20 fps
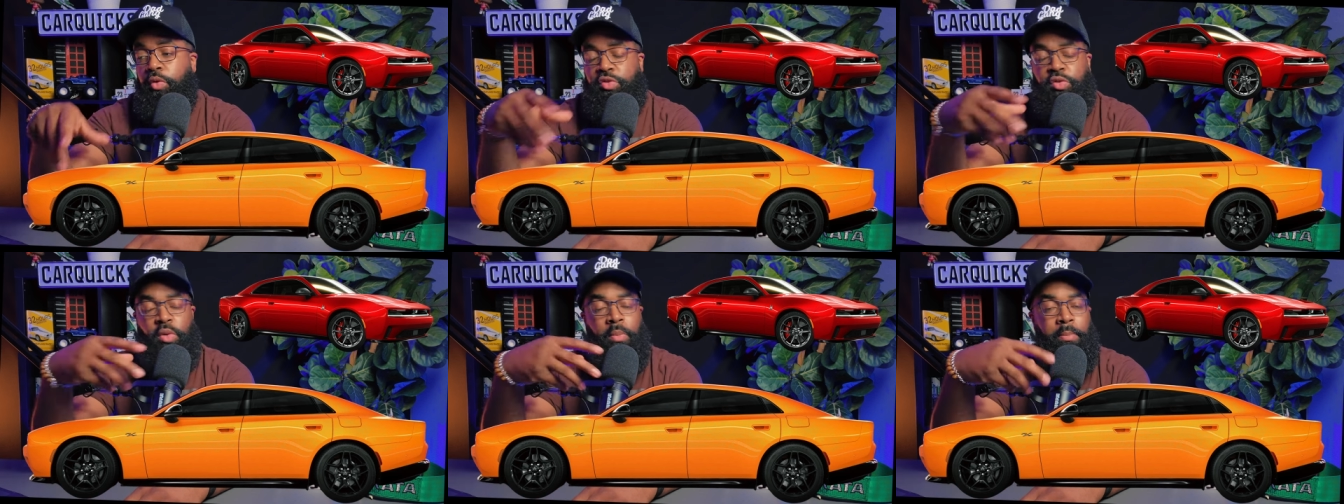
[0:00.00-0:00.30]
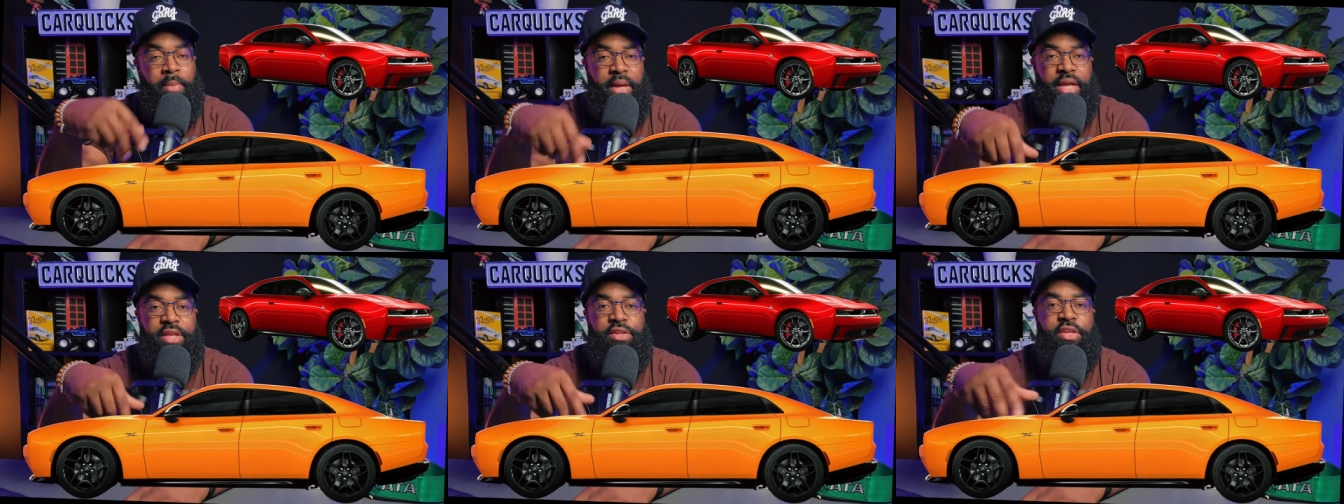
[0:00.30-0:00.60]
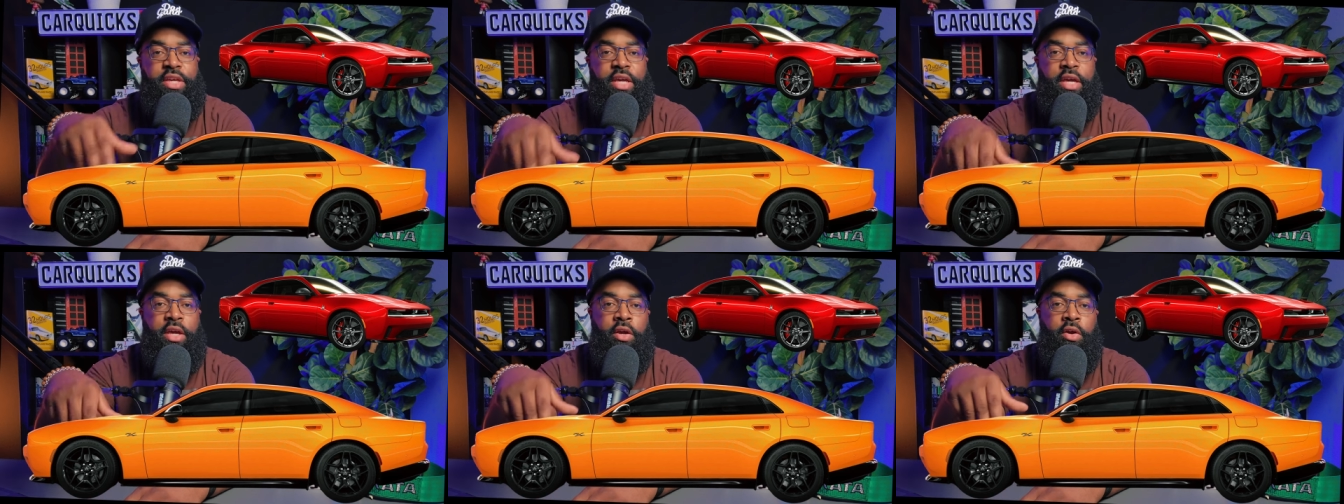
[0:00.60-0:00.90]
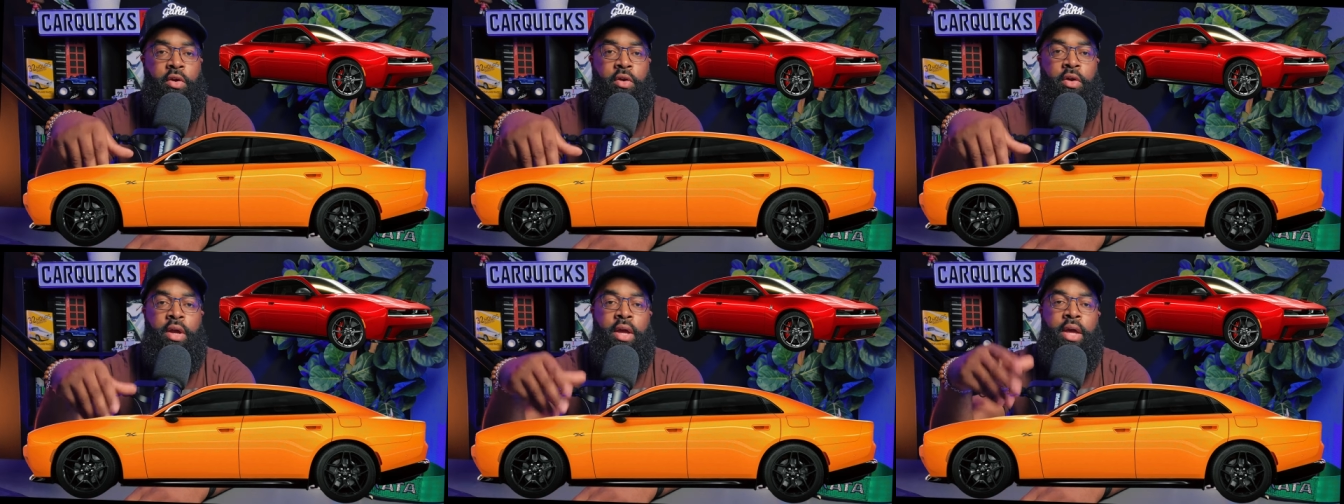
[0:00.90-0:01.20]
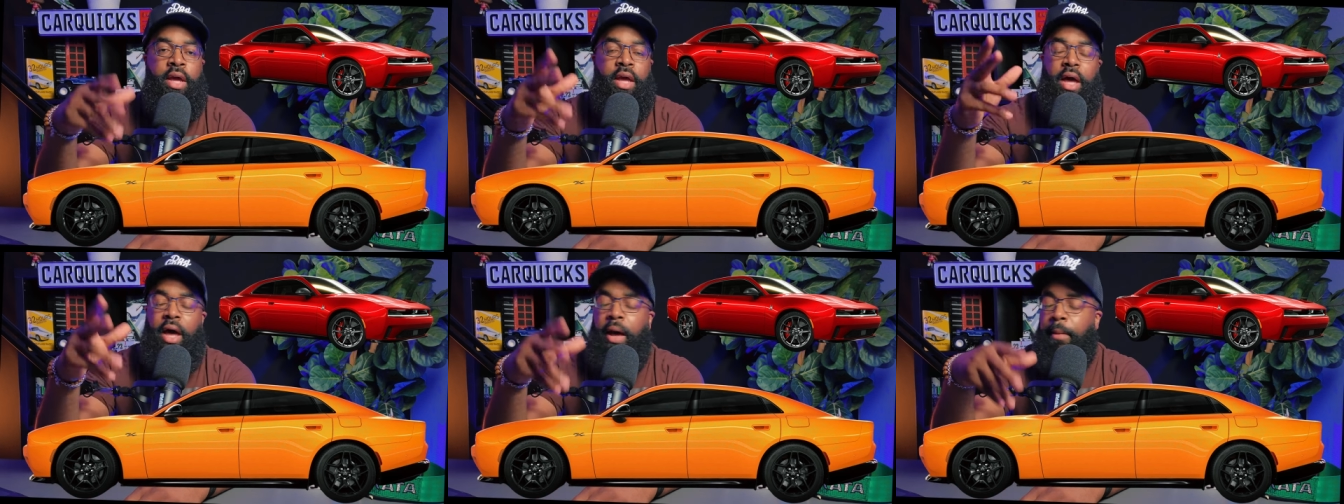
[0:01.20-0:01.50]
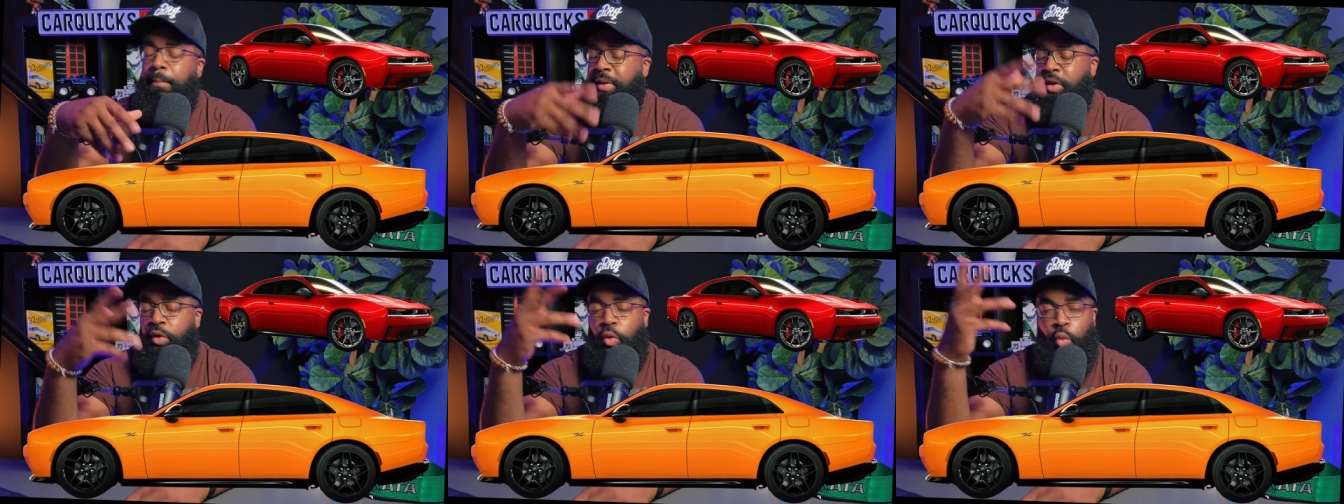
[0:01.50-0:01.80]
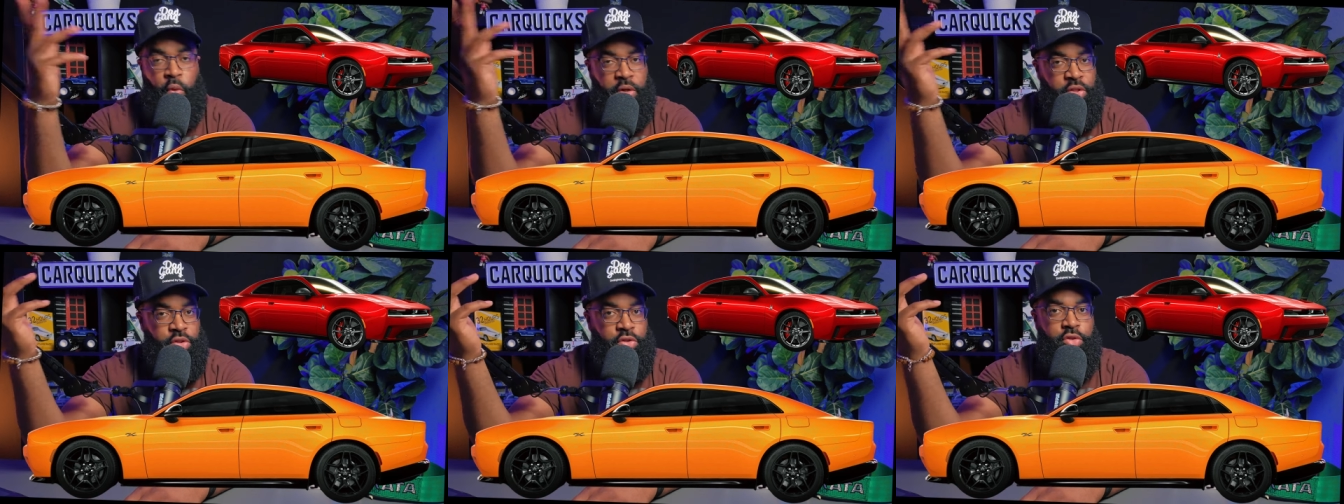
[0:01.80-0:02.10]
So mid-year up in the
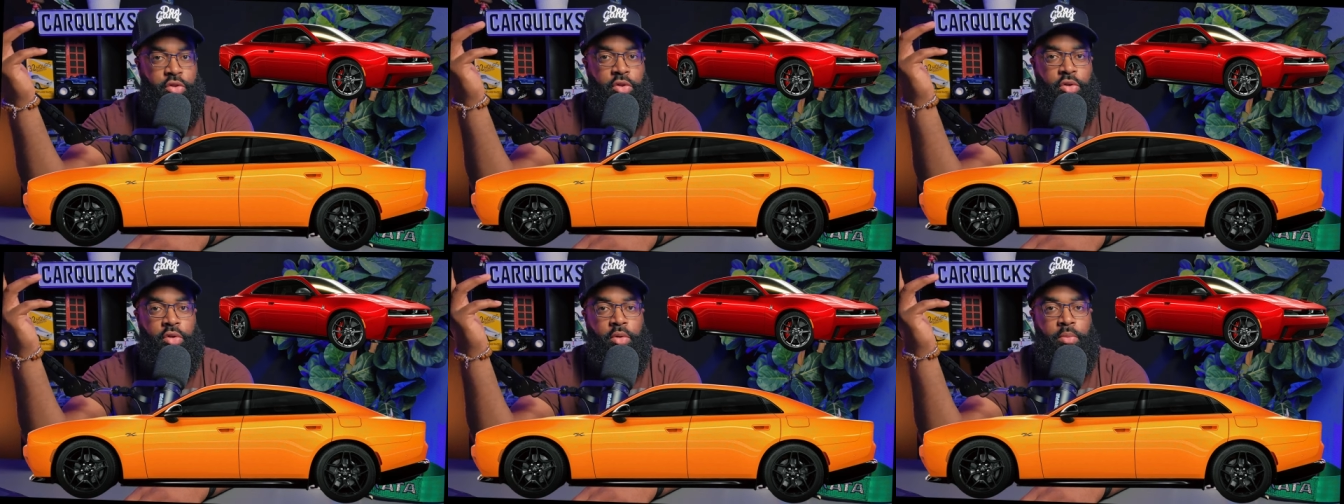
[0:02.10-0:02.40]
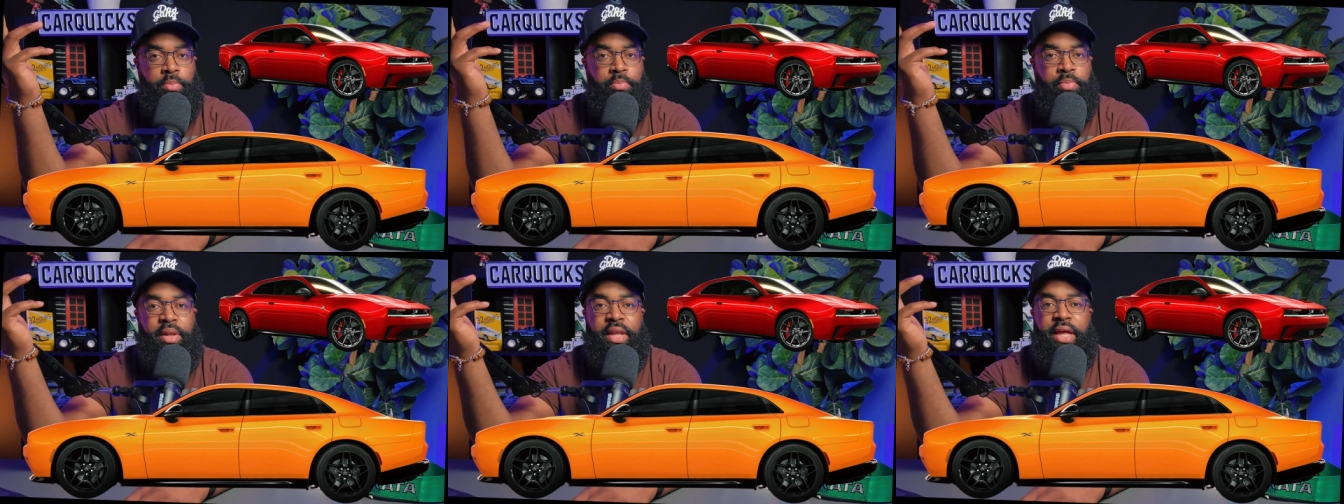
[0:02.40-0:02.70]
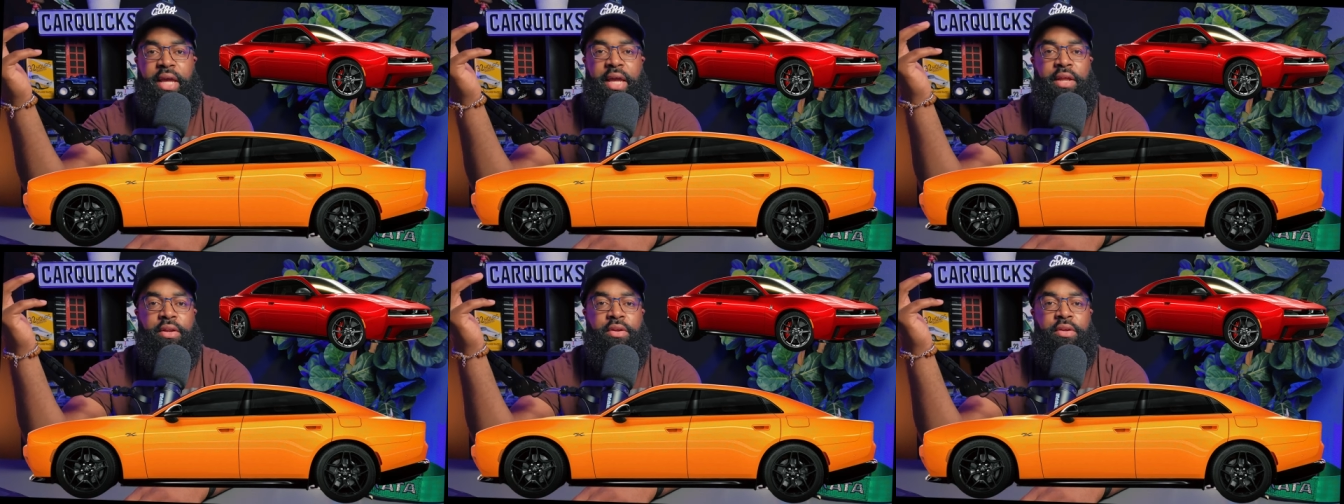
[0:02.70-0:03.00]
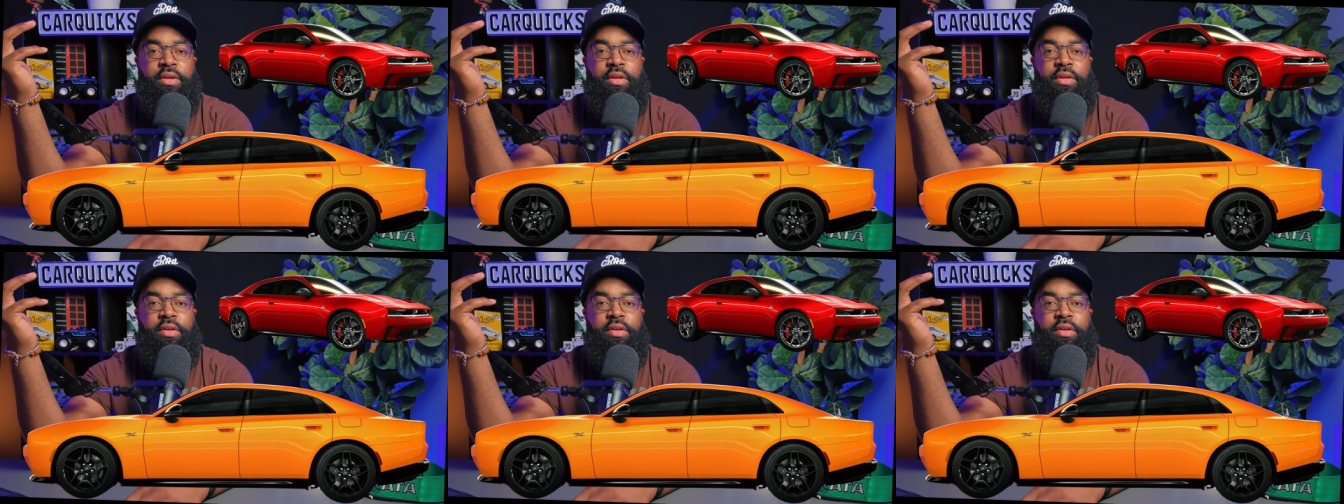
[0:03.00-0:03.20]
Windsor plant